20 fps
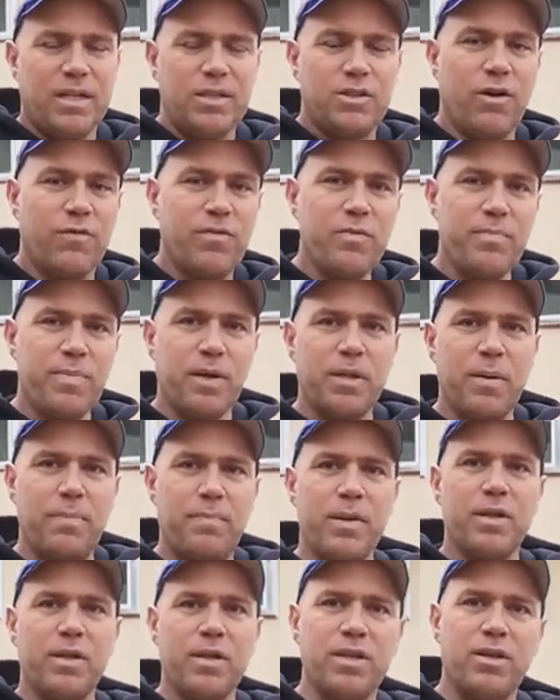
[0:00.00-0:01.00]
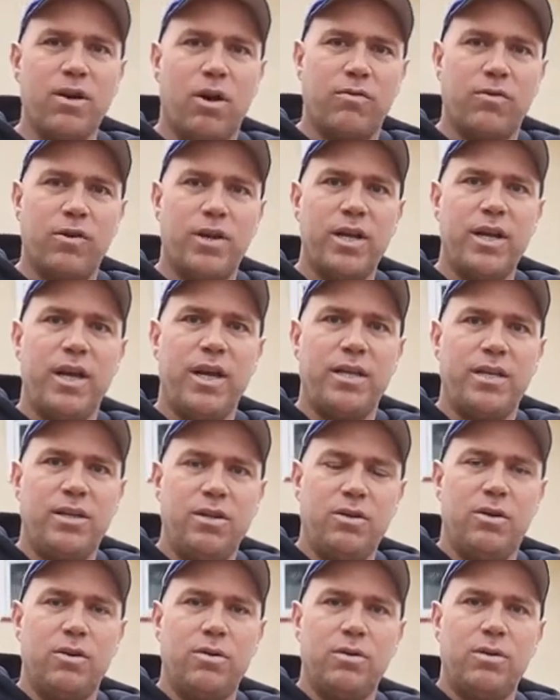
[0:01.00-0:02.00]
So if you build a building over it and
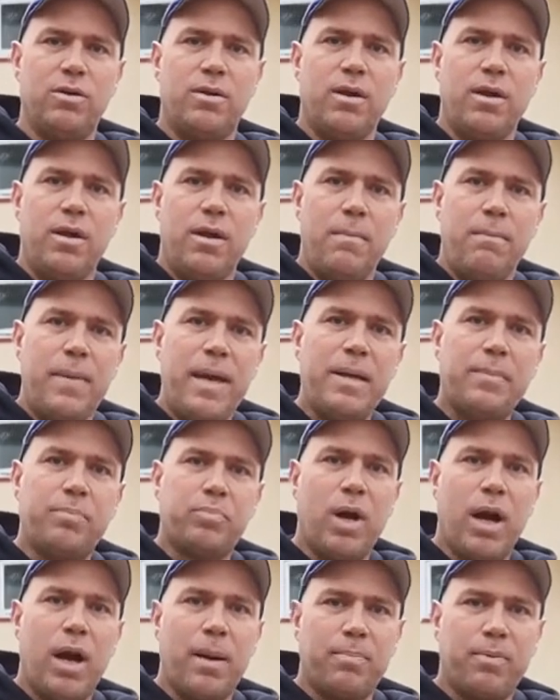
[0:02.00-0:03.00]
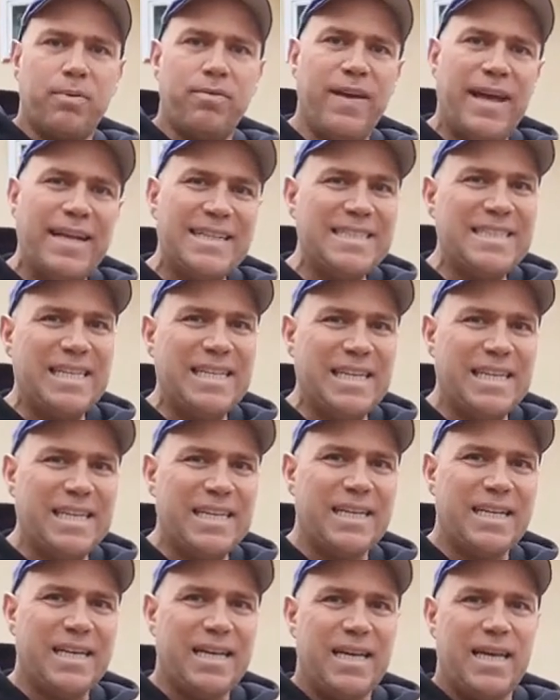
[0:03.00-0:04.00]
you don't make proper
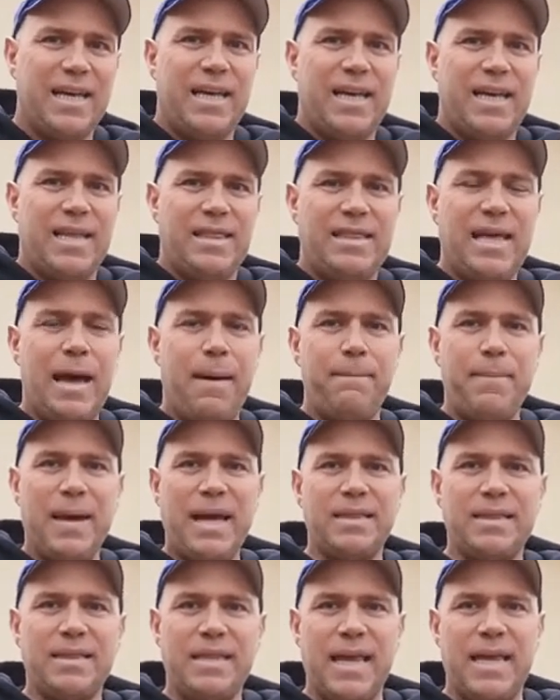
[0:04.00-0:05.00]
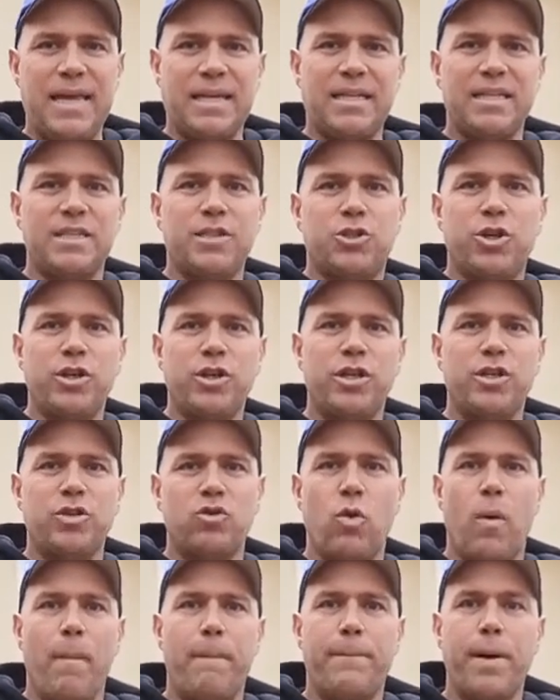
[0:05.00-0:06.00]
venting, that methane can turn
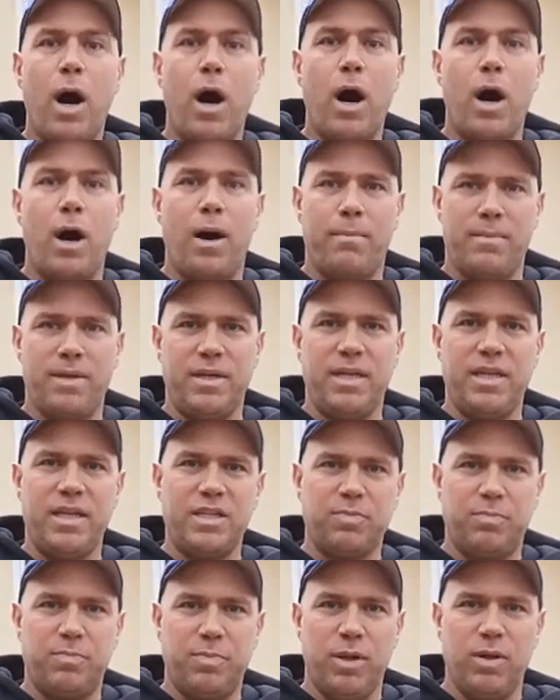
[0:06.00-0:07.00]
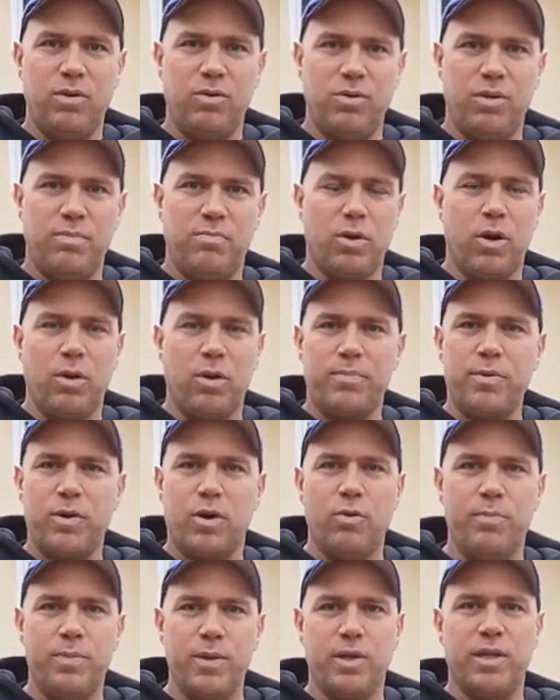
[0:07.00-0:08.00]
into a bomb and explode, blow up
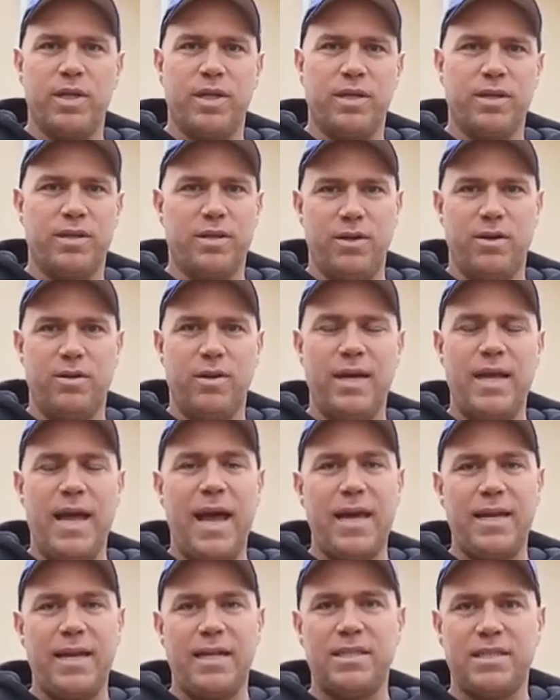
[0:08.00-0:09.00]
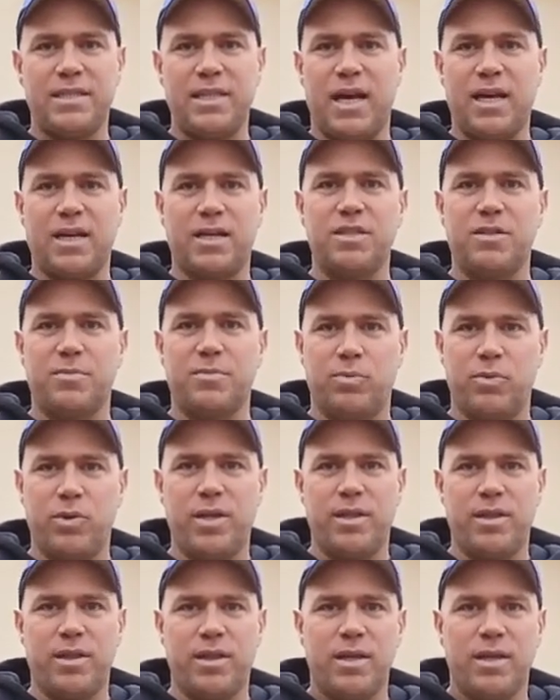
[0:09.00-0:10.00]
your whole building, you know, and it's not good to
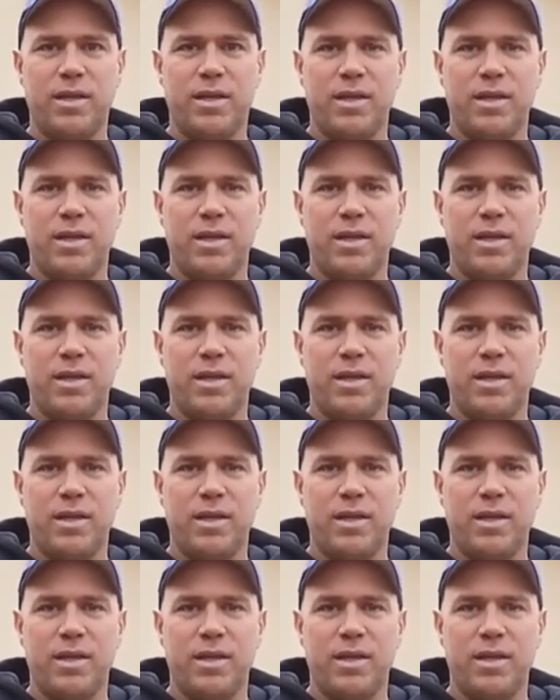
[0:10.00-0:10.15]
breathe.